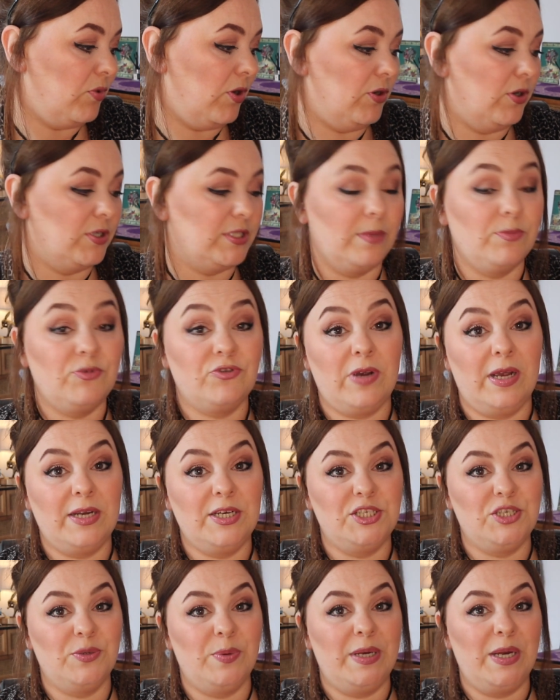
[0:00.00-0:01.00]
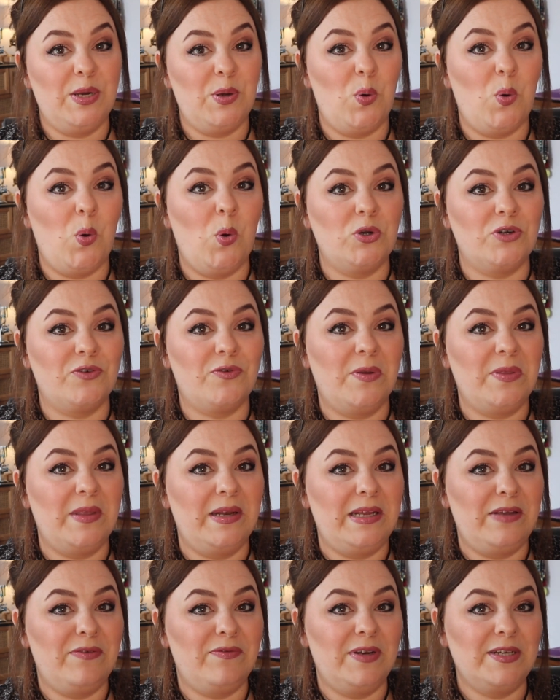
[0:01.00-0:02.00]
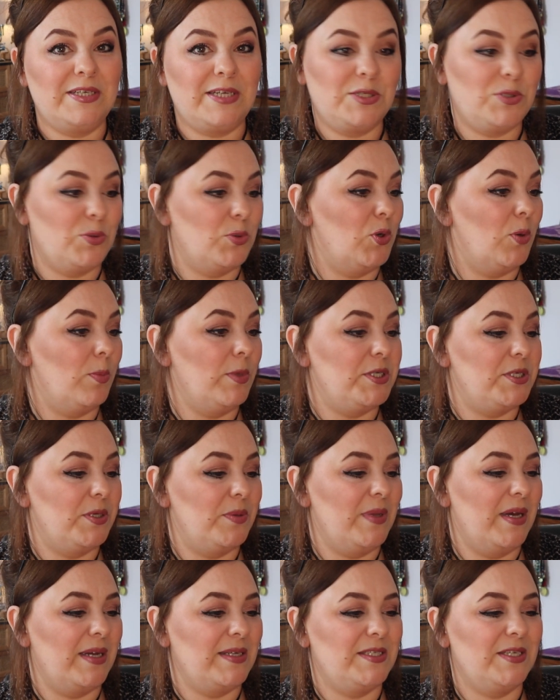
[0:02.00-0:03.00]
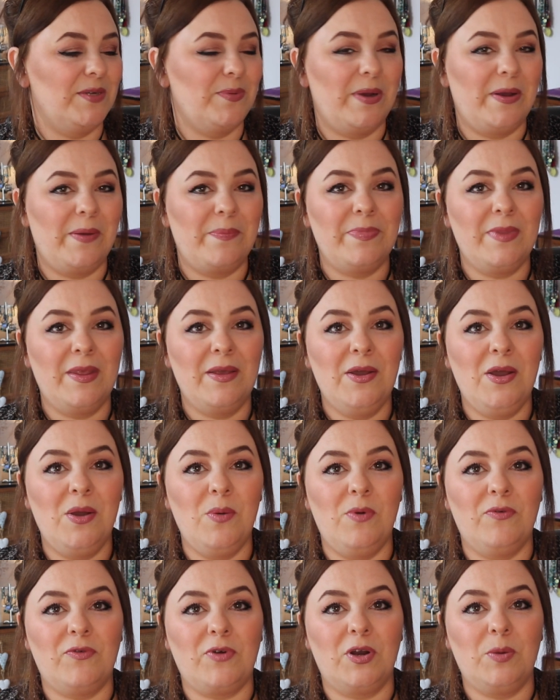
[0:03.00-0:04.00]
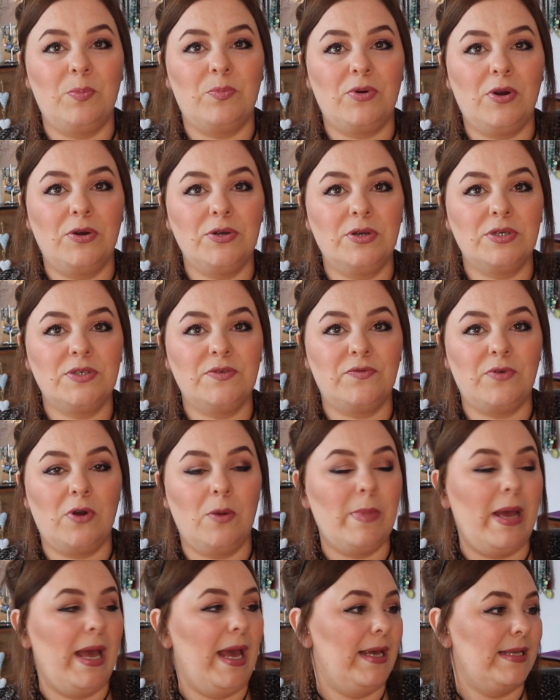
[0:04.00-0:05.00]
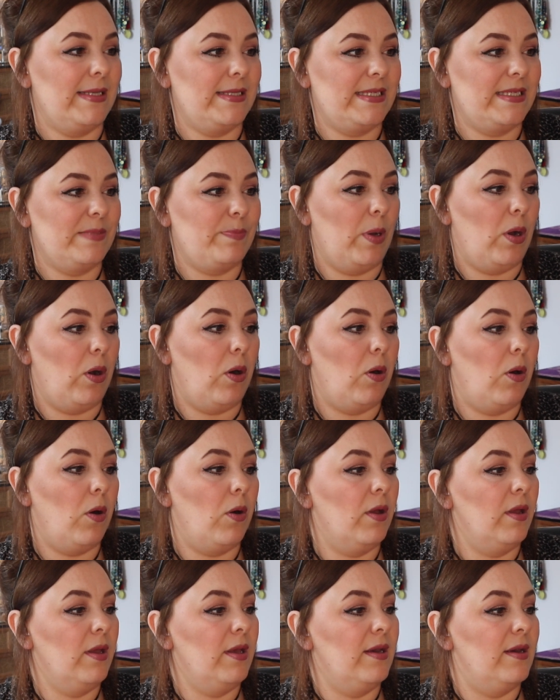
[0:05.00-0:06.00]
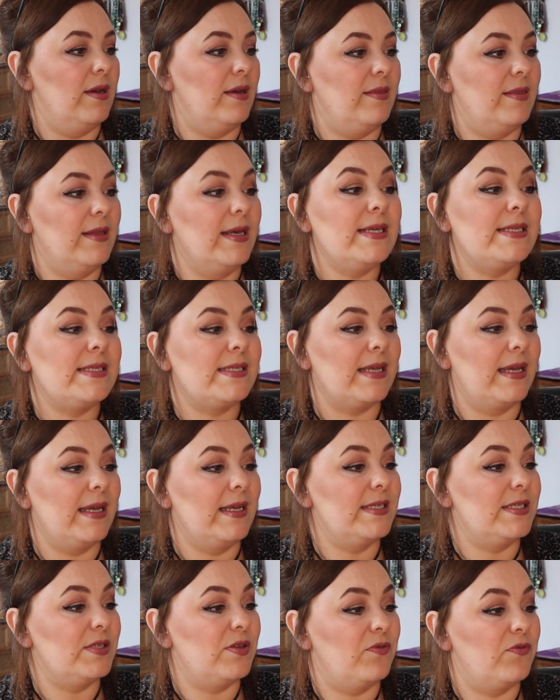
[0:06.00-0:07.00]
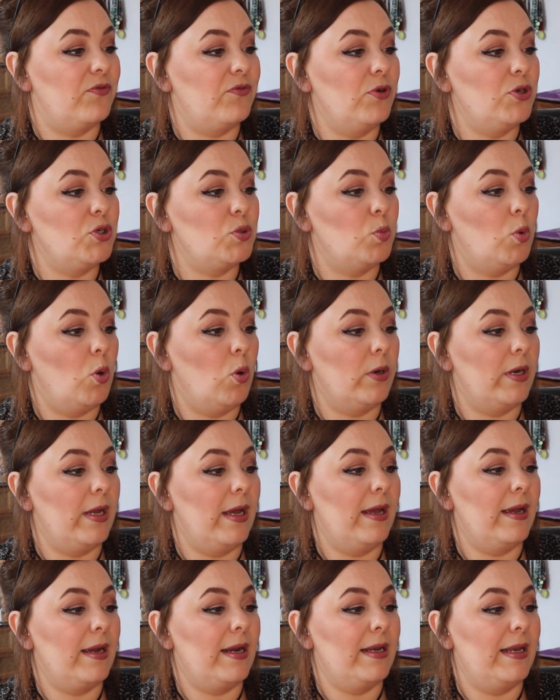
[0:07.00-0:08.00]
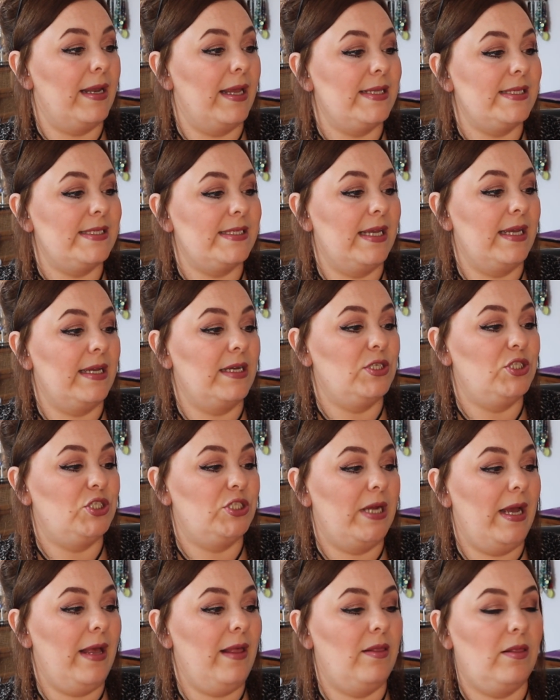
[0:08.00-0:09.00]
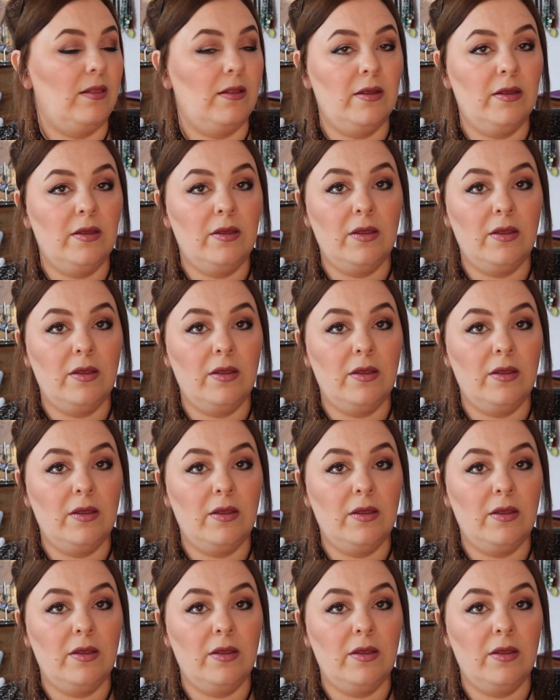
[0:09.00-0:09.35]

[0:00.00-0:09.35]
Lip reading: product, I'm trying to do it in order on the leaflet. I don't normally do that, do I? We've got a product from Espar. And this is the Fruit Water Cleansing Gel,